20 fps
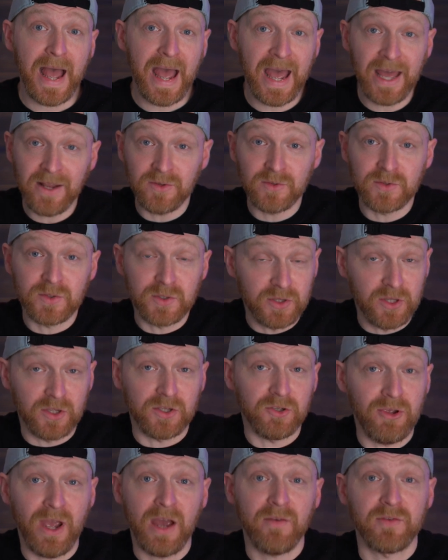and
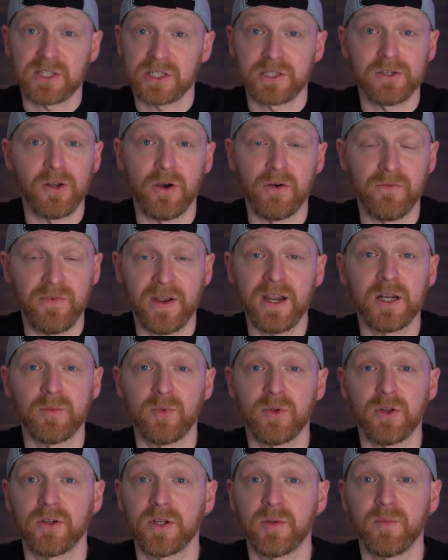that you have a slot
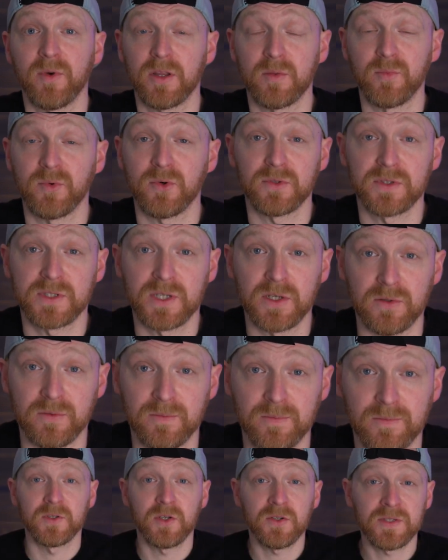available on your motherboard too.
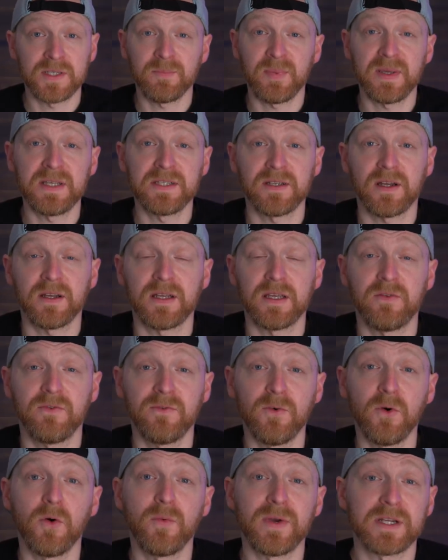Using PCIe
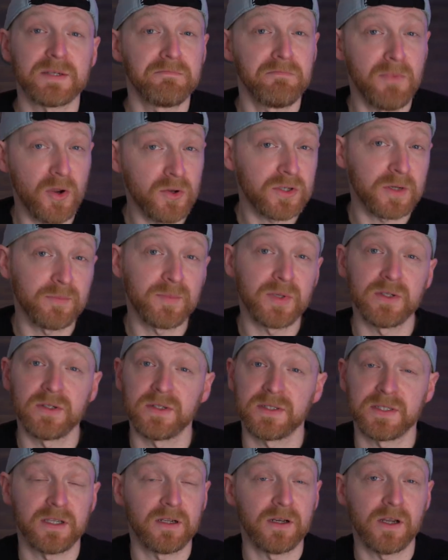4, which most
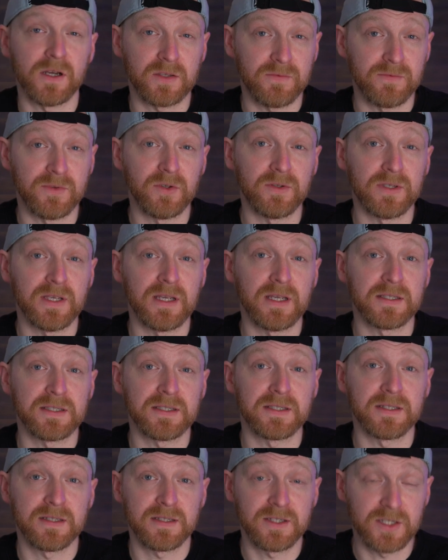computers in the last few
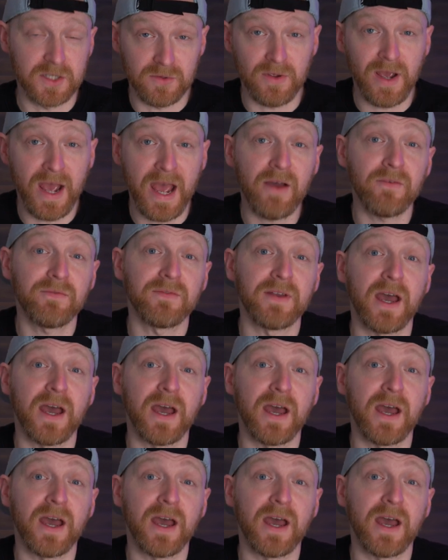years do have